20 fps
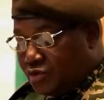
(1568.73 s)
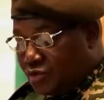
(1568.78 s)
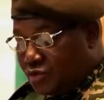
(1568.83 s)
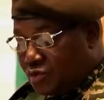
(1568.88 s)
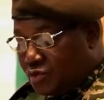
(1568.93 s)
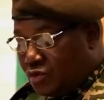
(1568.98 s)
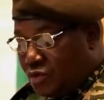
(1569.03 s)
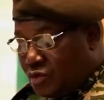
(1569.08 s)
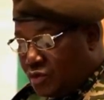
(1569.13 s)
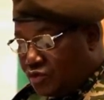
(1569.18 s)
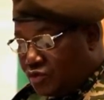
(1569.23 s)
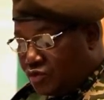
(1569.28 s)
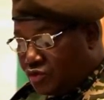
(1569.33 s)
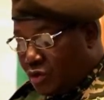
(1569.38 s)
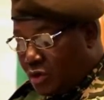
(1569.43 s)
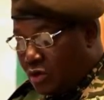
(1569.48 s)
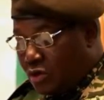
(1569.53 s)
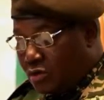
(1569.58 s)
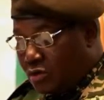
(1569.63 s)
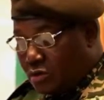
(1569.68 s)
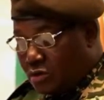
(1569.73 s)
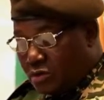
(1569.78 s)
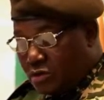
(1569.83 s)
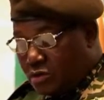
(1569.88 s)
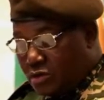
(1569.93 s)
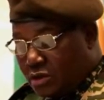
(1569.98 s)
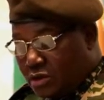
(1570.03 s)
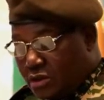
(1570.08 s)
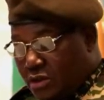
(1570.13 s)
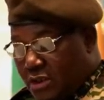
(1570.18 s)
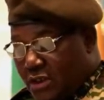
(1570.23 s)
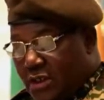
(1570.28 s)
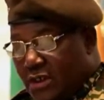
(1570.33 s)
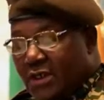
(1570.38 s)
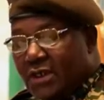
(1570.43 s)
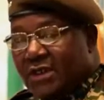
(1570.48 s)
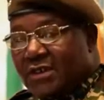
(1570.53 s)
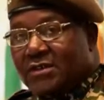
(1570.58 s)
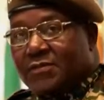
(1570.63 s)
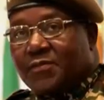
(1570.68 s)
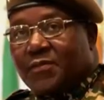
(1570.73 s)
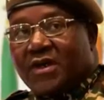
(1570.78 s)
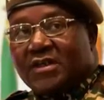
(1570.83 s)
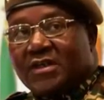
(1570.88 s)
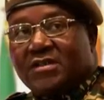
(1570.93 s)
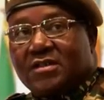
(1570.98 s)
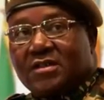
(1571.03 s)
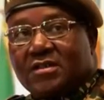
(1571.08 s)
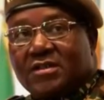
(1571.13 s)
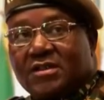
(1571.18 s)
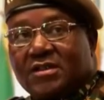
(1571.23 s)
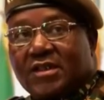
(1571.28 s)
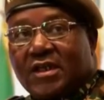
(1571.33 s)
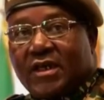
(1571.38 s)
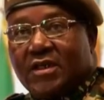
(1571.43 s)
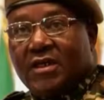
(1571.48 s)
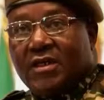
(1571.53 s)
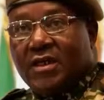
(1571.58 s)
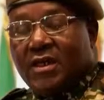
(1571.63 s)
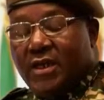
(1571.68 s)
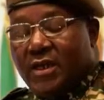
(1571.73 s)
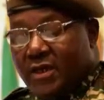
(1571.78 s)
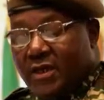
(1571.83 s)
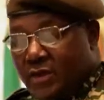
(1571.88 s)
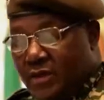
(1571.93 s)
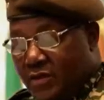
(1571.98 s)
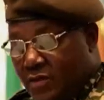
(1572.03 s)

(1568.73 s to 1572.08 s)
different terrorist organizations that are operating